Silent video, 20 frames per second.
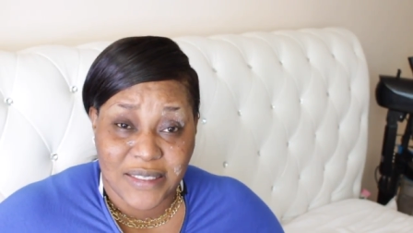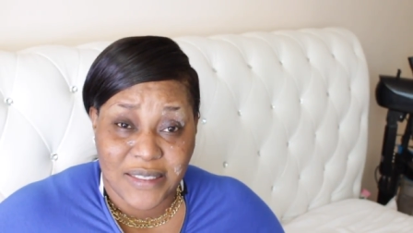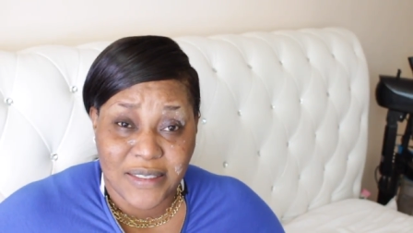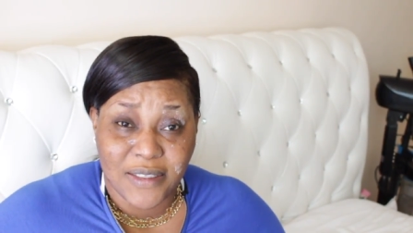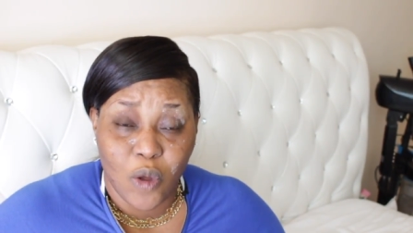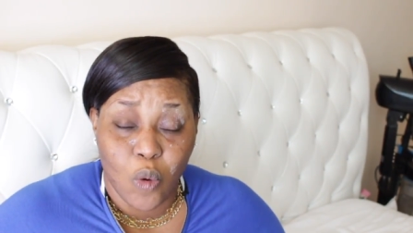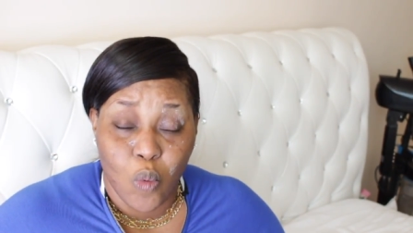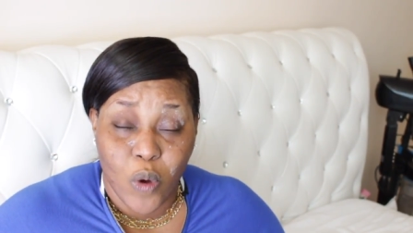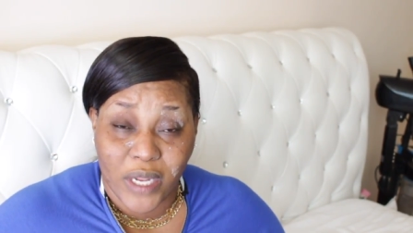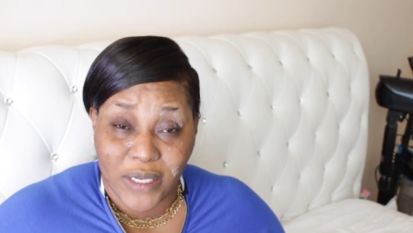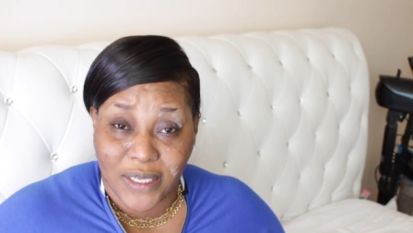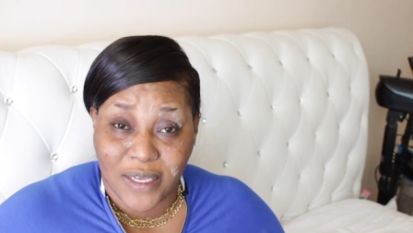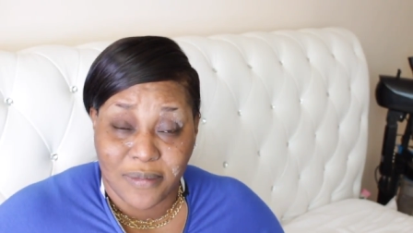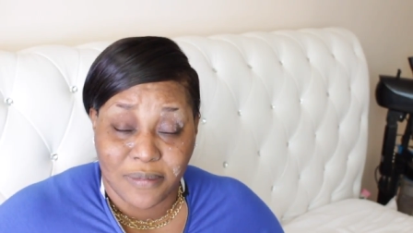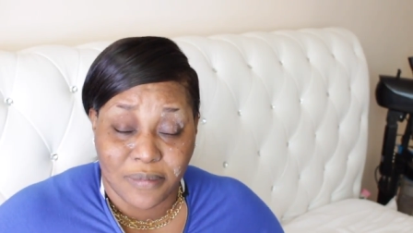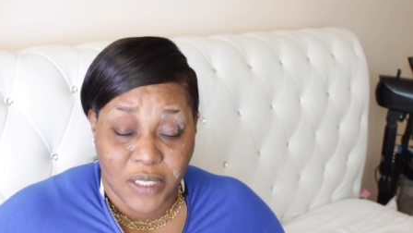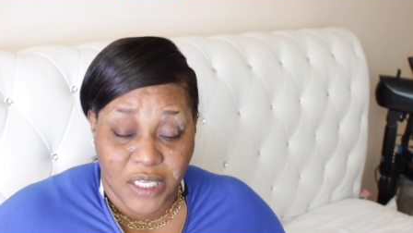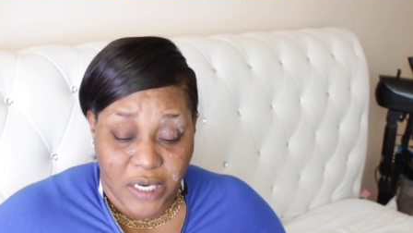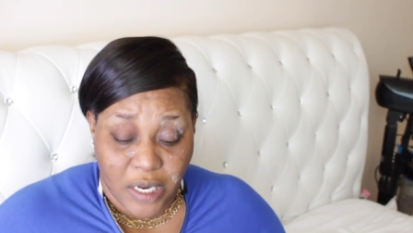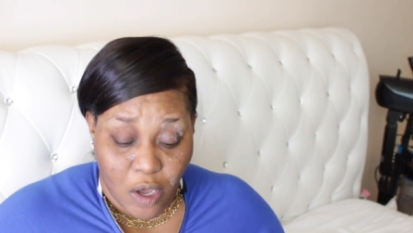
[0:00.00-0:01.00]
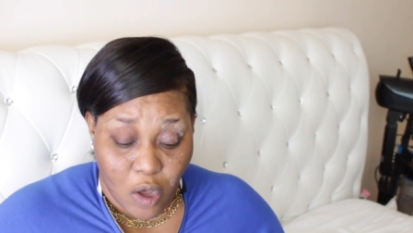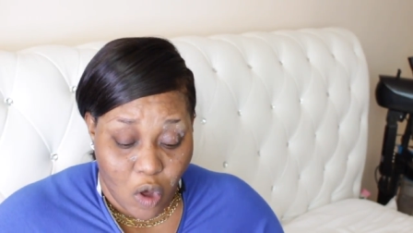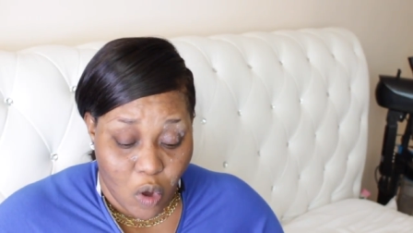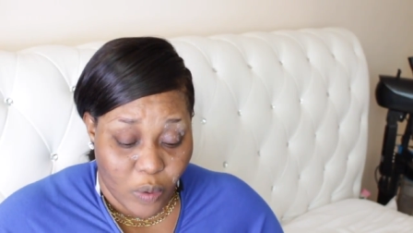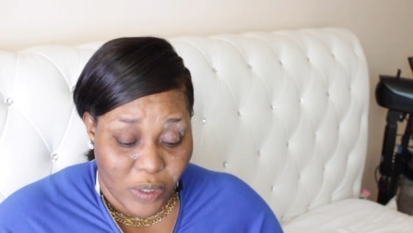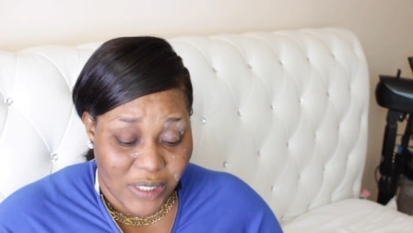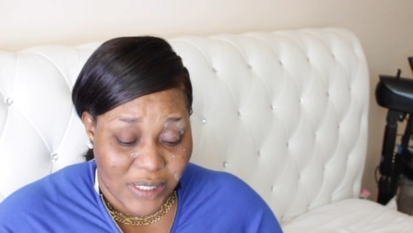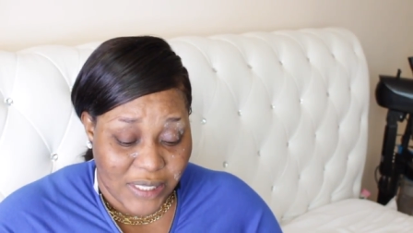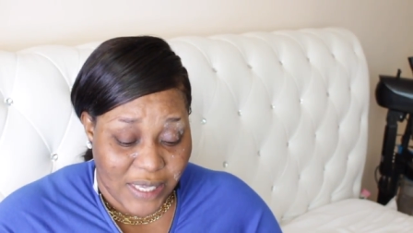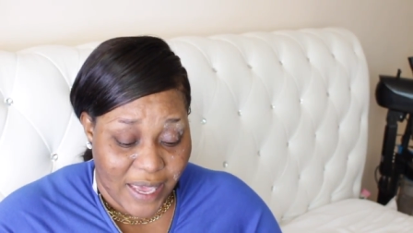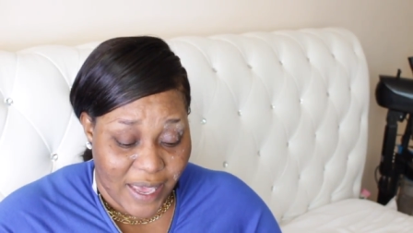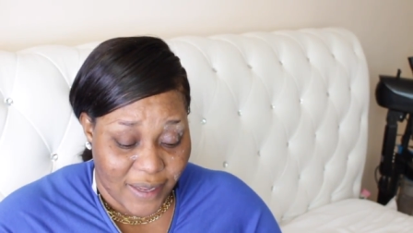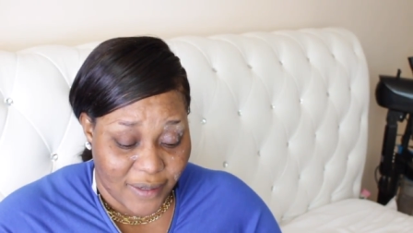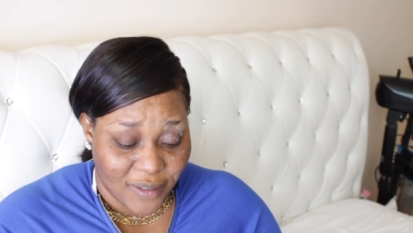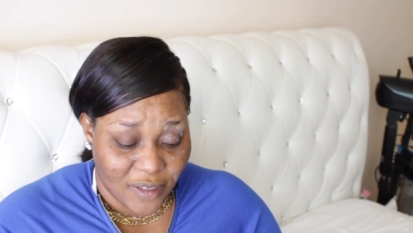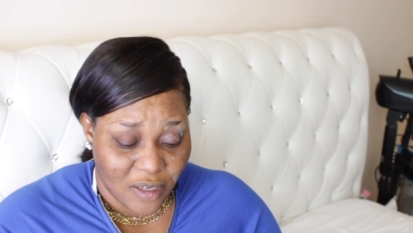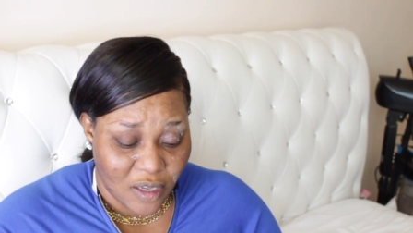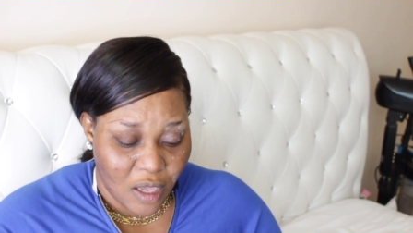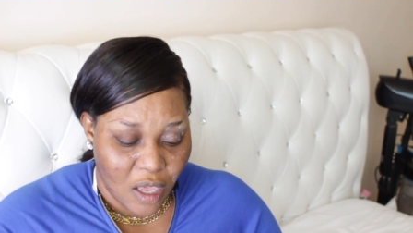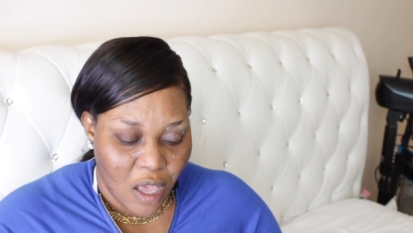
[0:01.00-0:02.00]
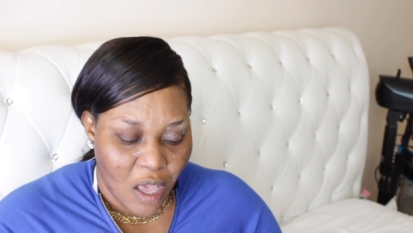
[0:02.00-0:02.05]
This is the one complaint I always get.